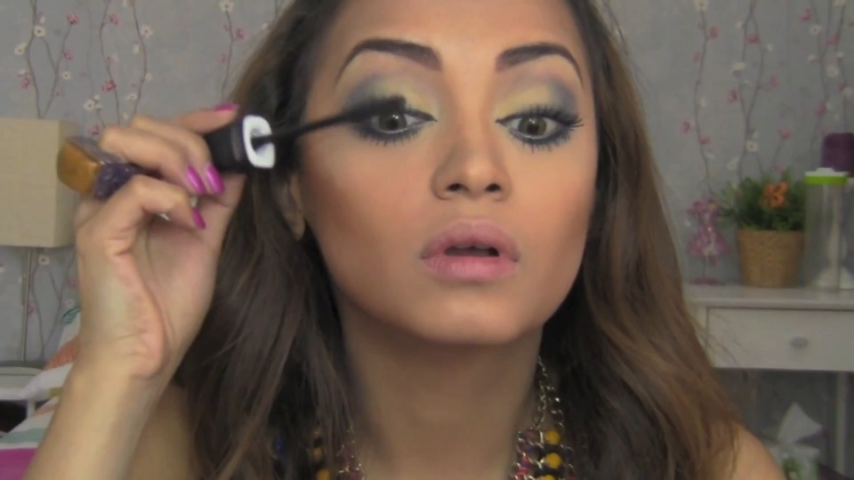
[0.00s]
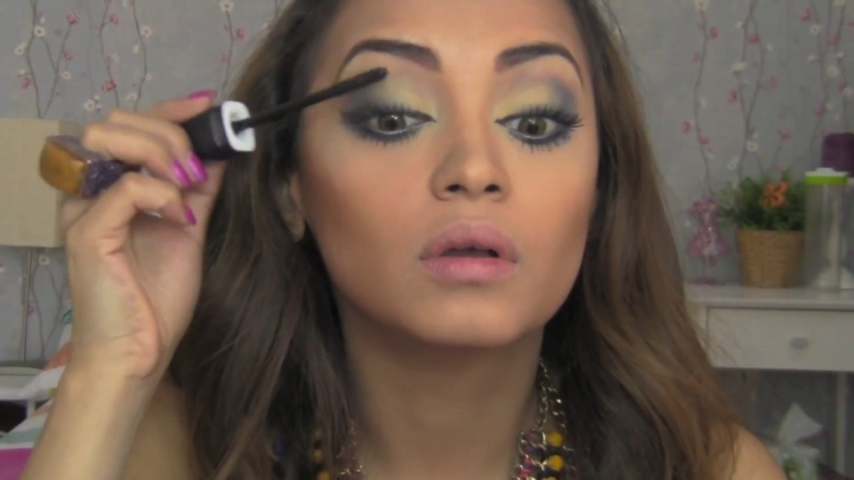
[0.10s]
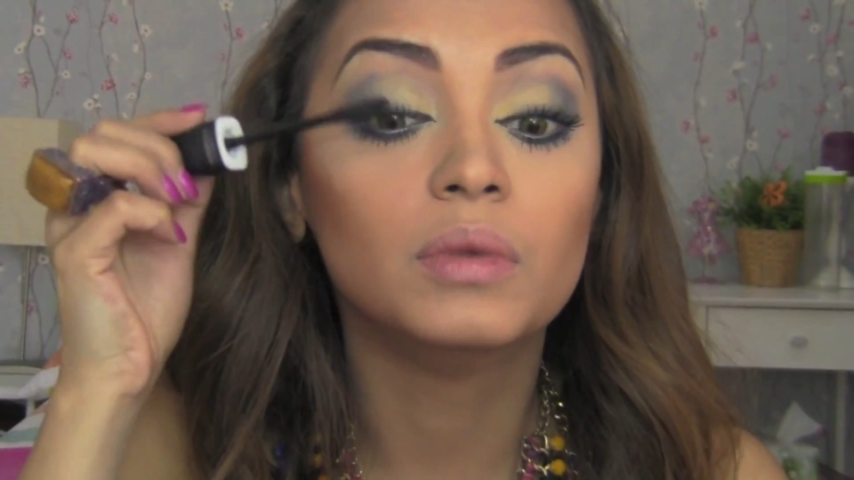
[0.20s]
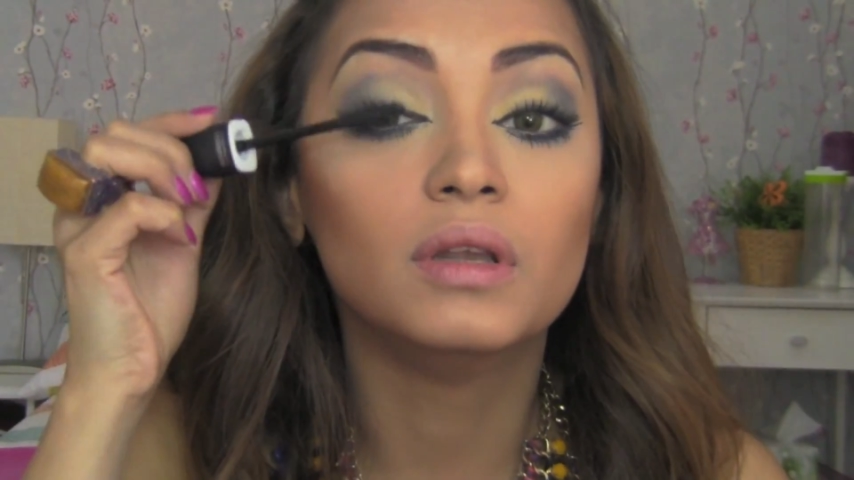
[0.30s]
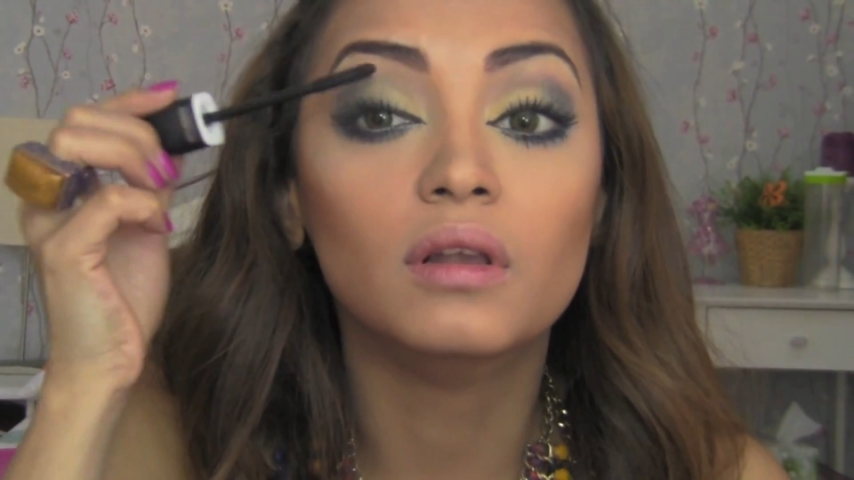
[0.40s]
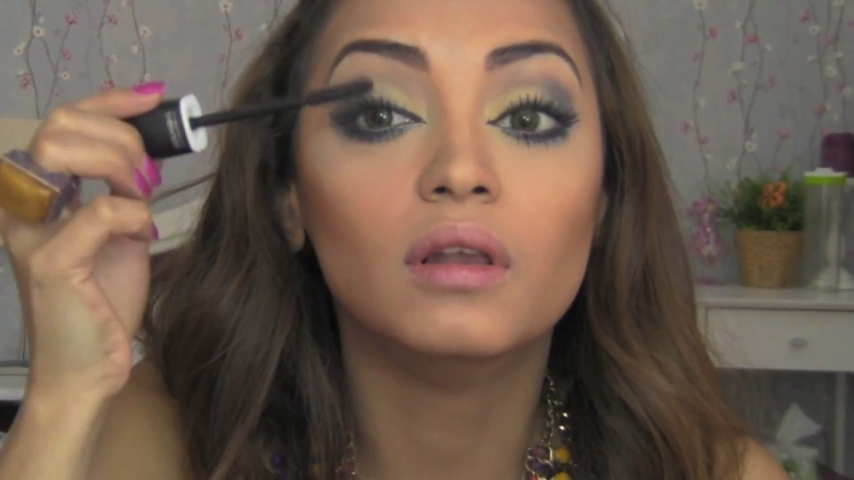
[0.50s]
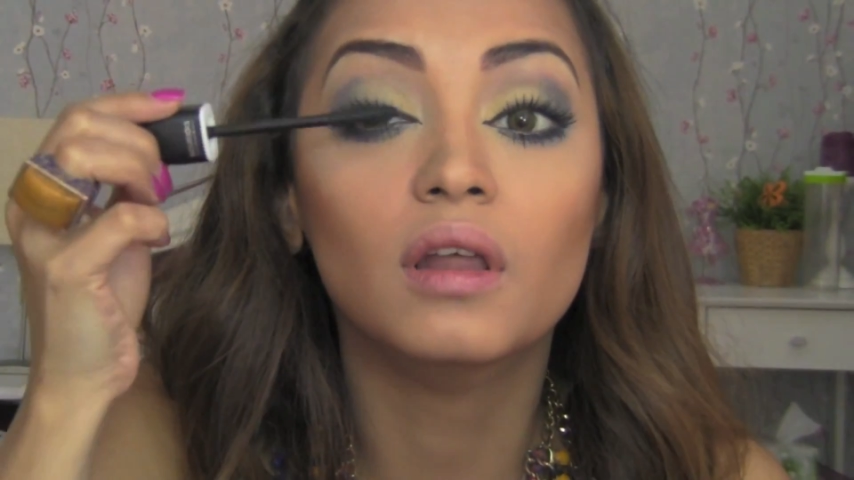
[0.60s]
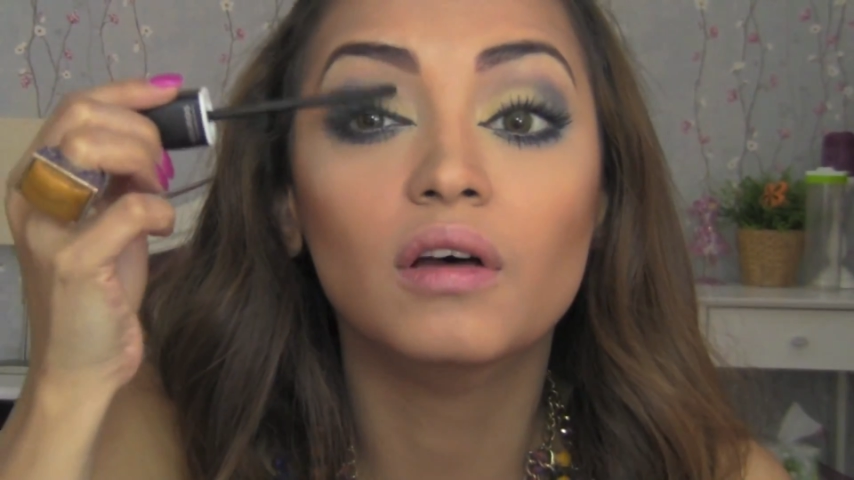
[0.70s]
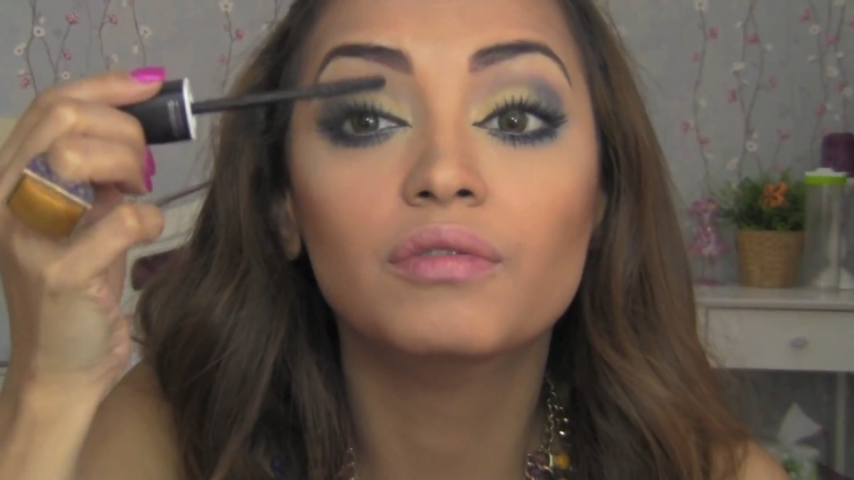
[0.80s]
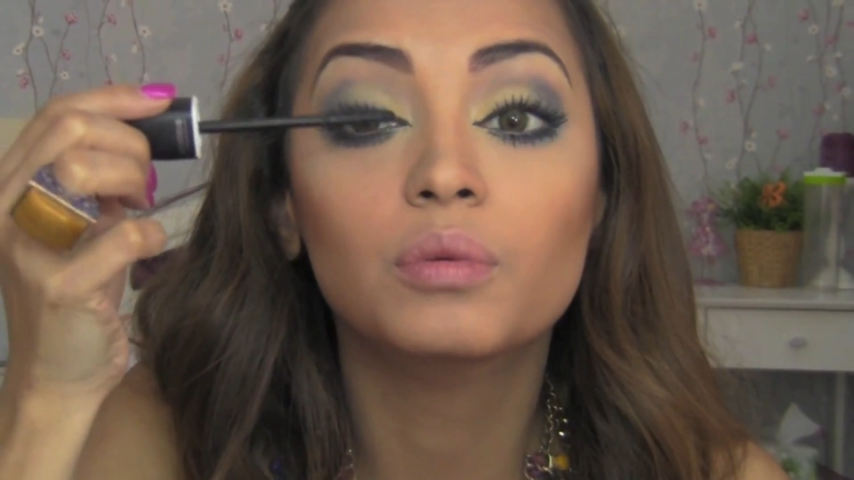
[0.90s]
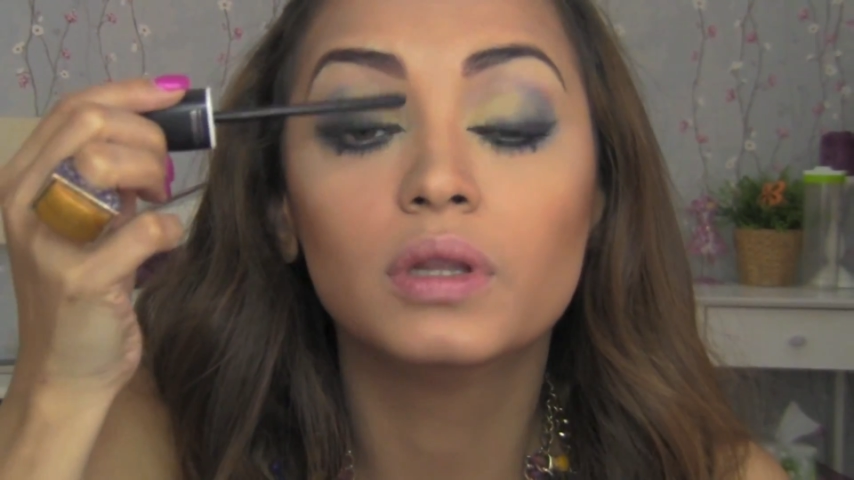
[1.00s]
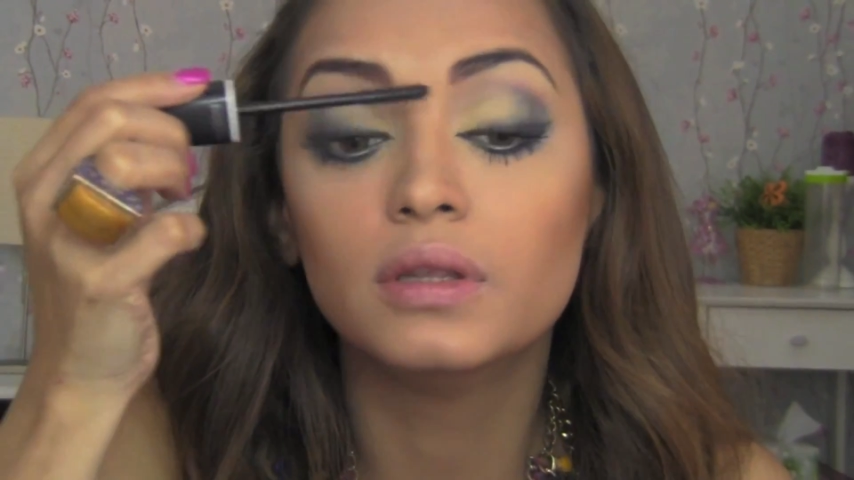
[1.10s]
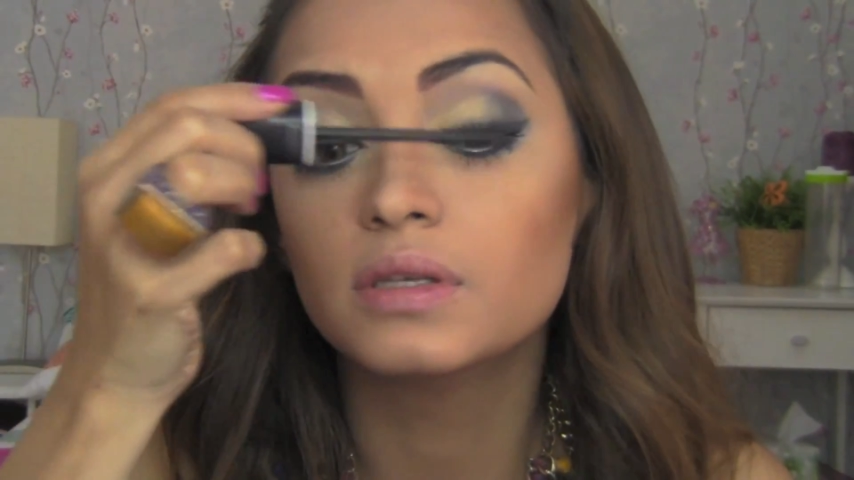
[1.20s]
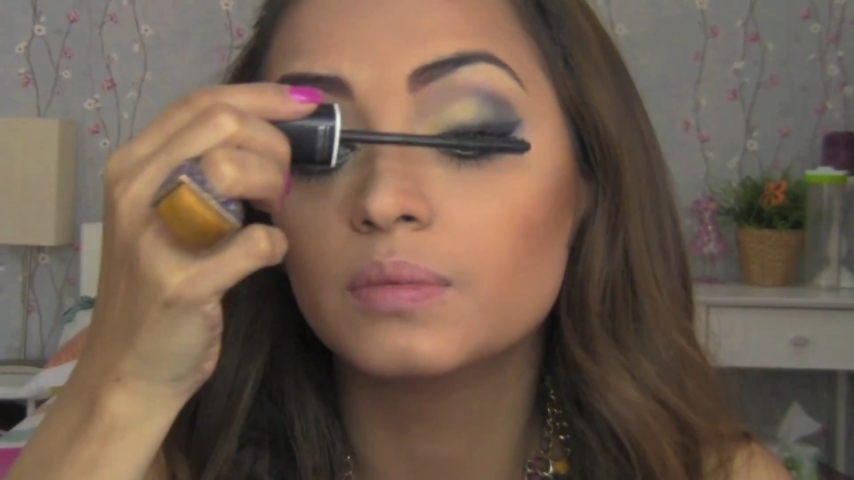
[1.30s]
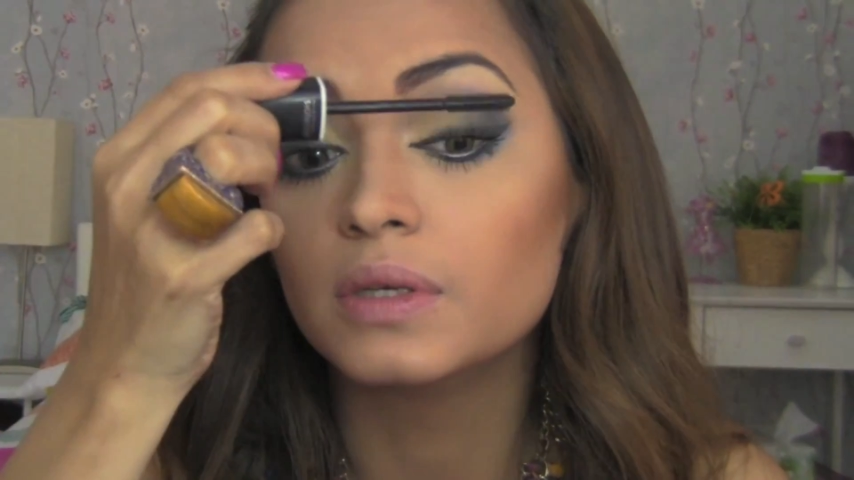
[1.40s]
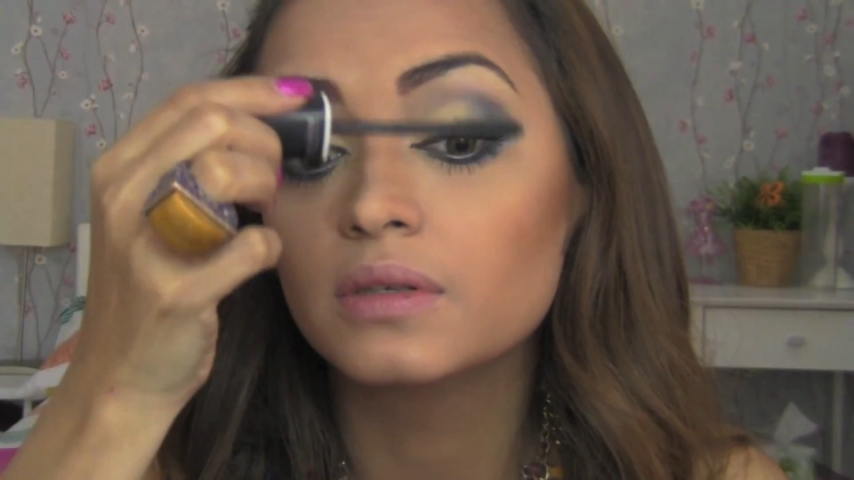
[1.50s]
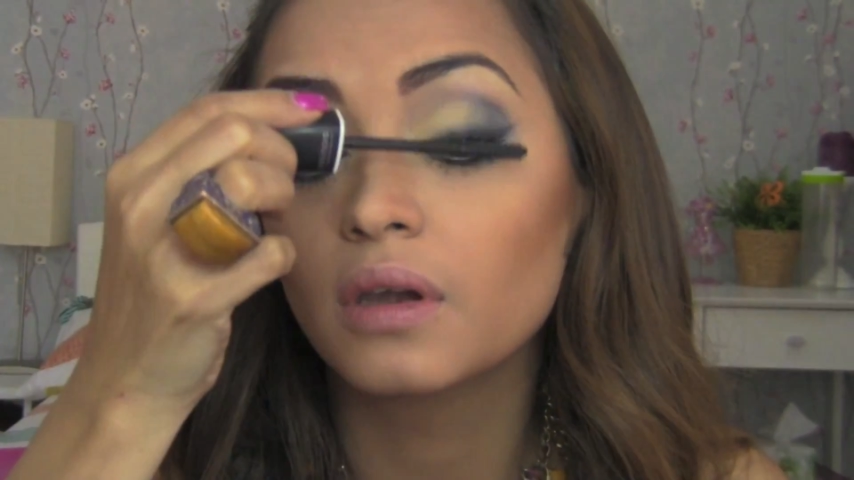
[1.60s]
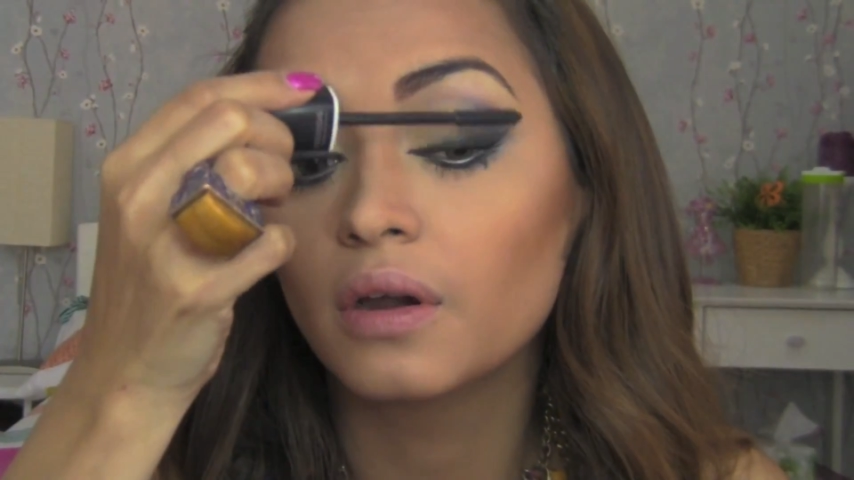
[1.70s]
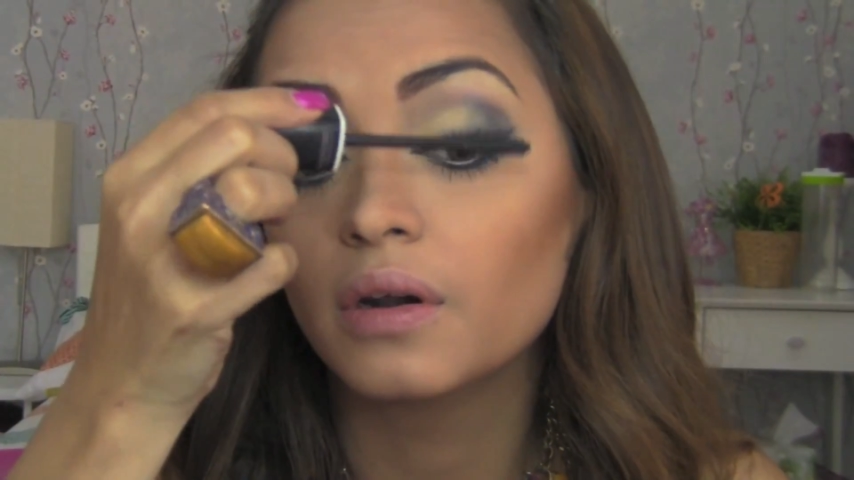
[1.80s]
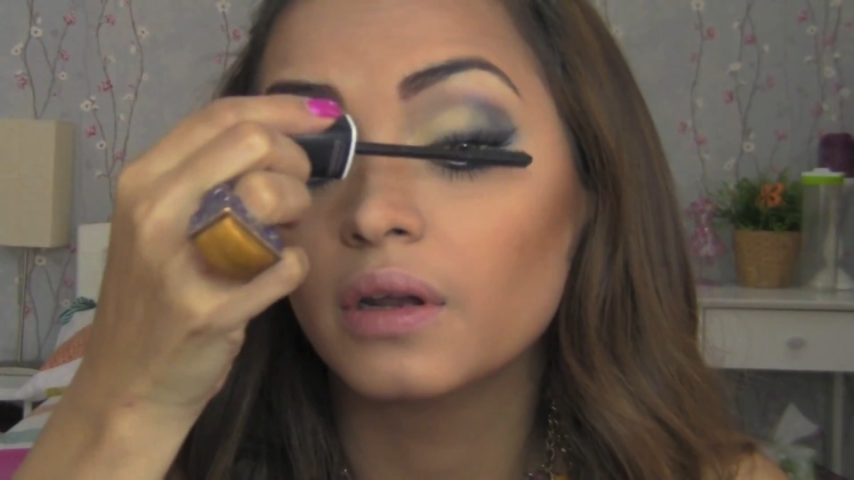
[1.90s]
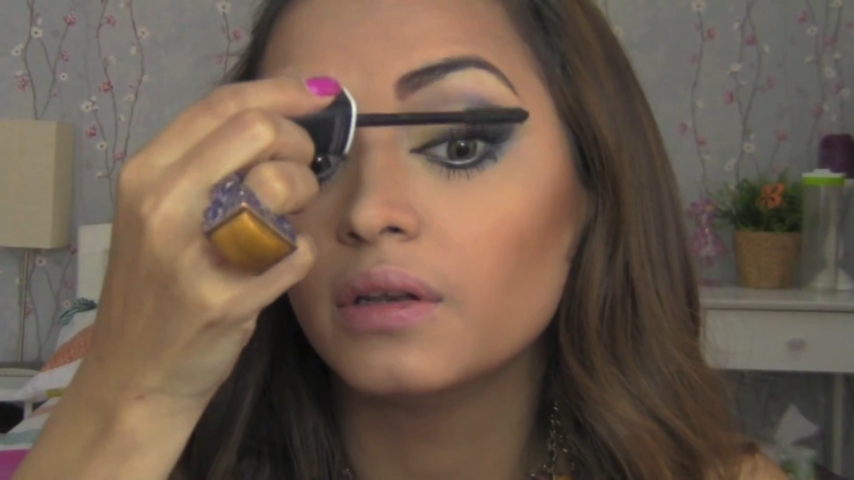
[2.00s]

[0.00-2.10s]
I'm in love with this mascara.